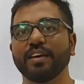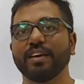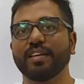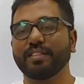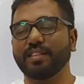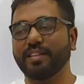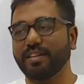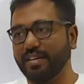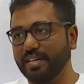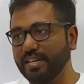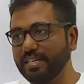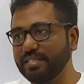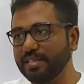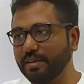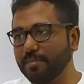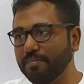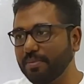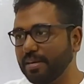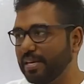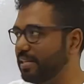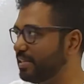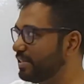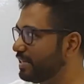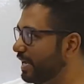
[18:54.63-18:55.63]
The reason
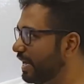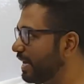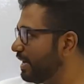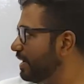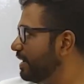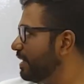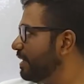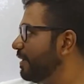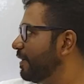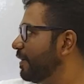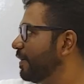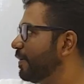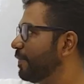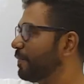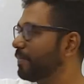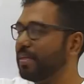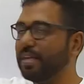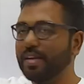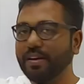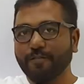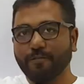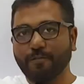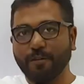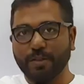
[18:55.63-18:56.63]
being that
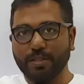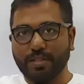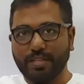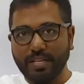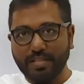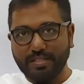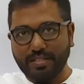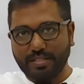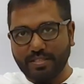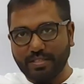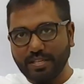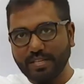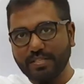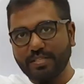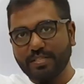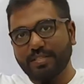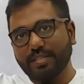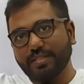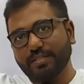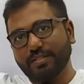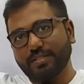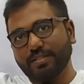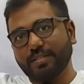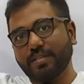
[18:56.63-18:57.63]
for this
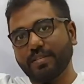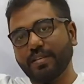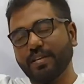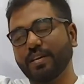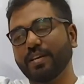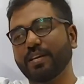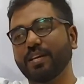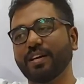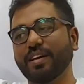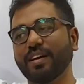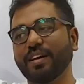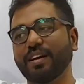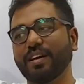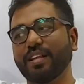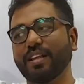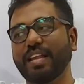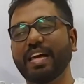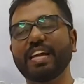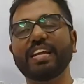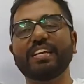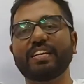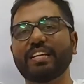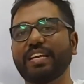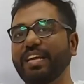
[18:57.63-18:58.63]
distance,
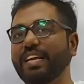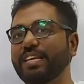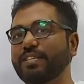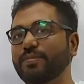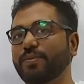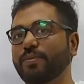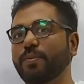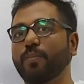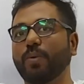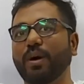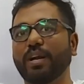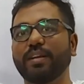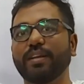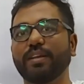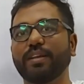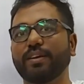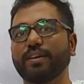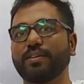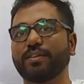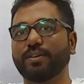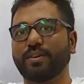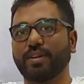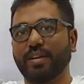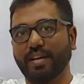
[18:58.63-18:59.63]
light takes 1
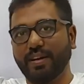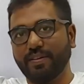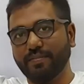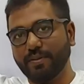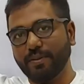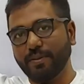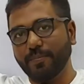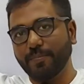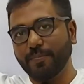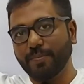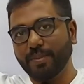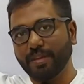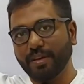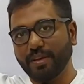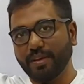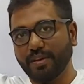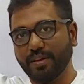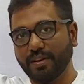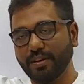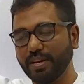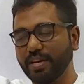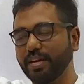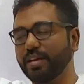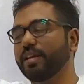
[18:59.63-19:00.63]
year to travel,
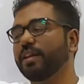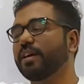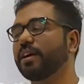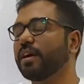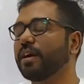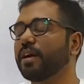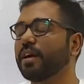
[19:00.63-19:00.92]
right?